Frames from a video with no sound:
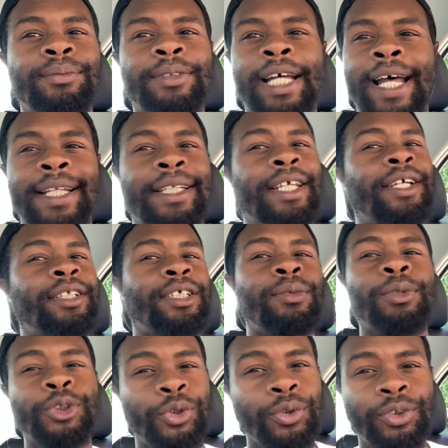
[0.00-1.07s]
ideally
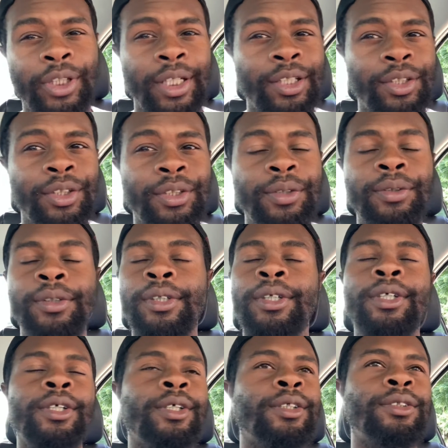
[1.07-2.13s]
what you're trying to
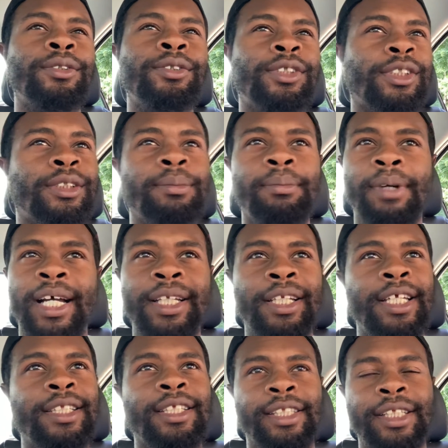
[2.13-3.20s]
do, you just might
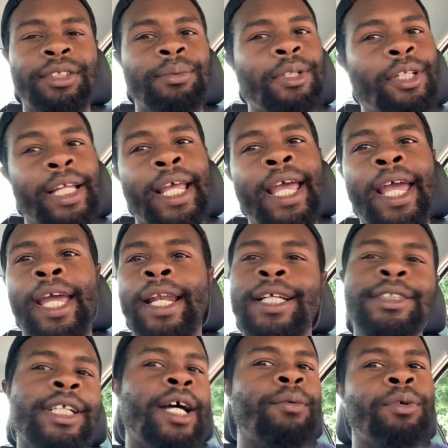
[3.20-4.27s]
need to let them know, like, hey,
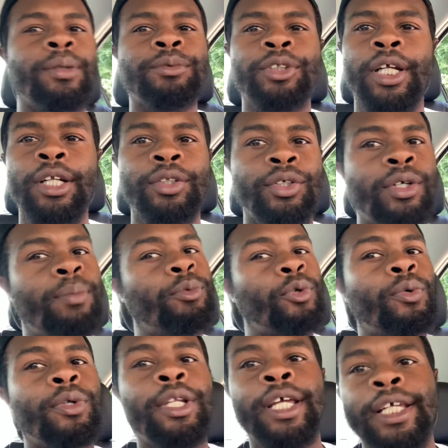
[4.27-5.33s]
that's not what I'm trying to do, I'm
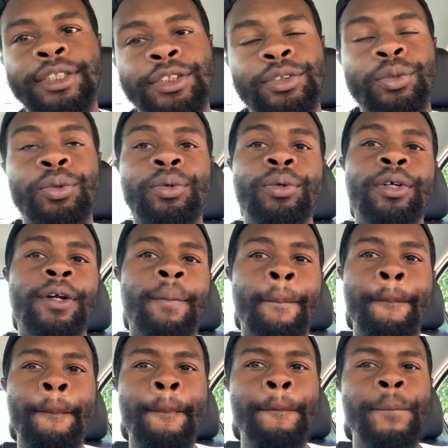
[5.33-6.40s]
doing this. Or
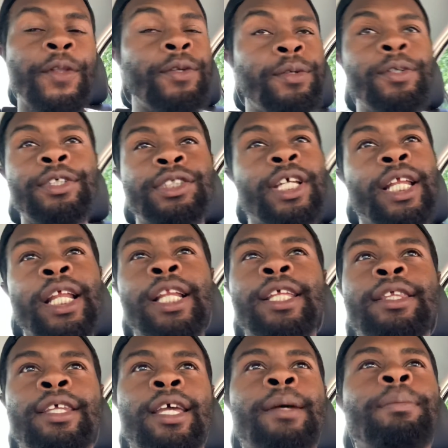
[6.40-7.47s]
you can state
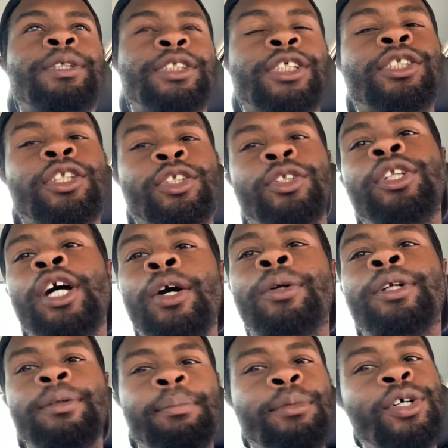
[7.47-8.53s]
anything, but just know
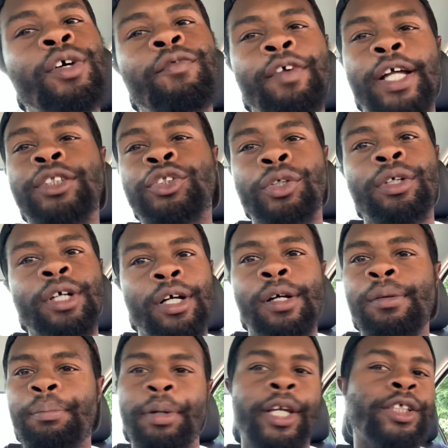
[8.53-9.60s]
to move at your
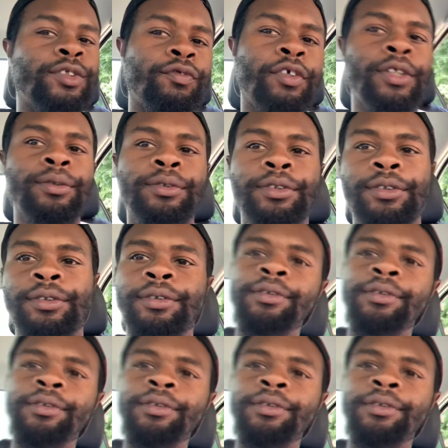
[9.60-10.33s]
own pace, folks.